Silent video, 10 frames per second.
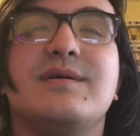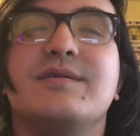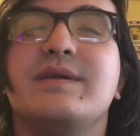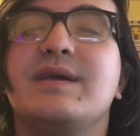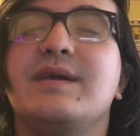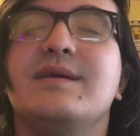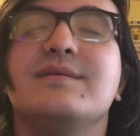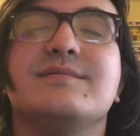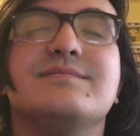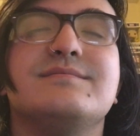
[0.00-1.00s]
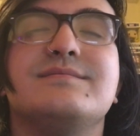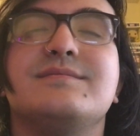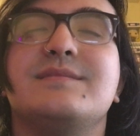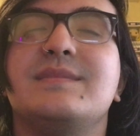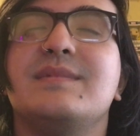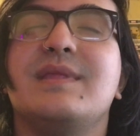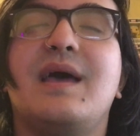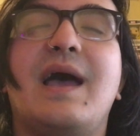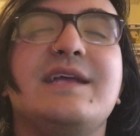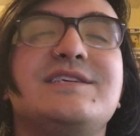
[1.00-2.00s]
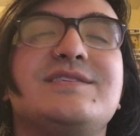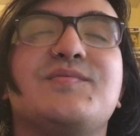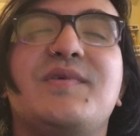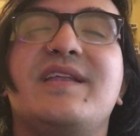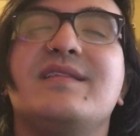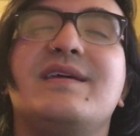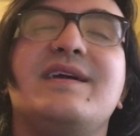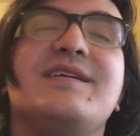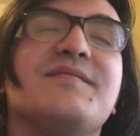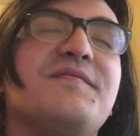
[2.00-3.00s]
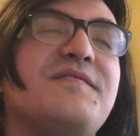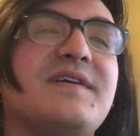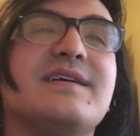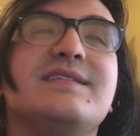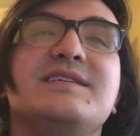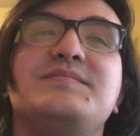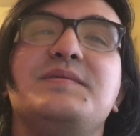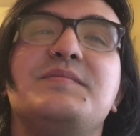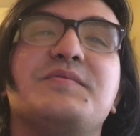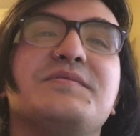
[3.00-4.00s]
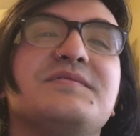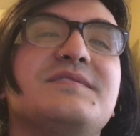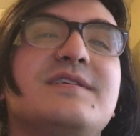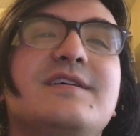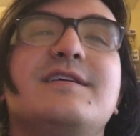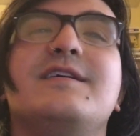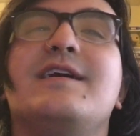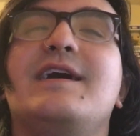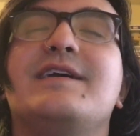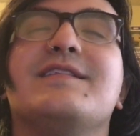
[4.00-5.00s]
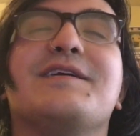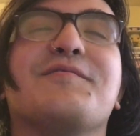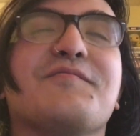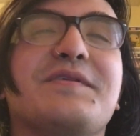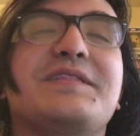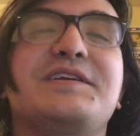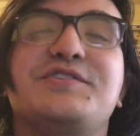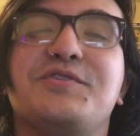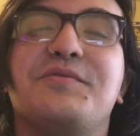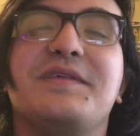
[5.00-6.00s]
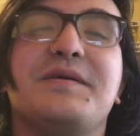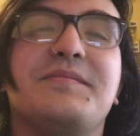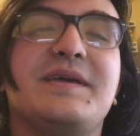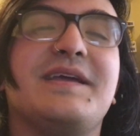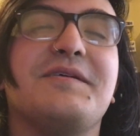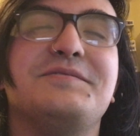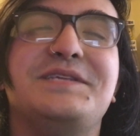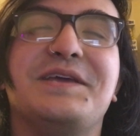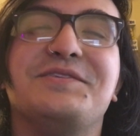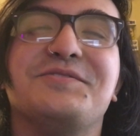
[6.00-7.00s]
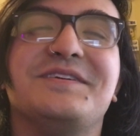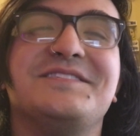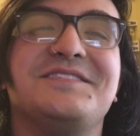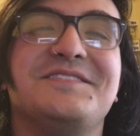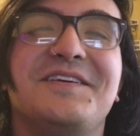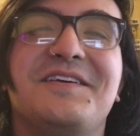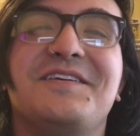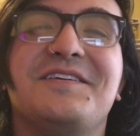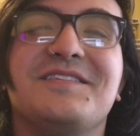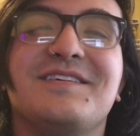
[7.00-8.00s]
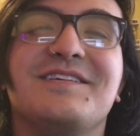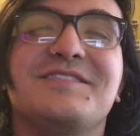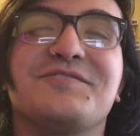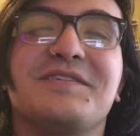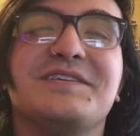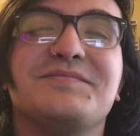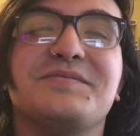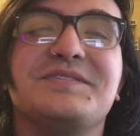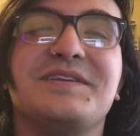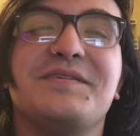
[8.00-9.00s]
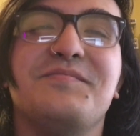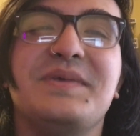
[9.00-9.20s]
Okay. I just want to like find these people and like really show them like how dangerous like a trans person could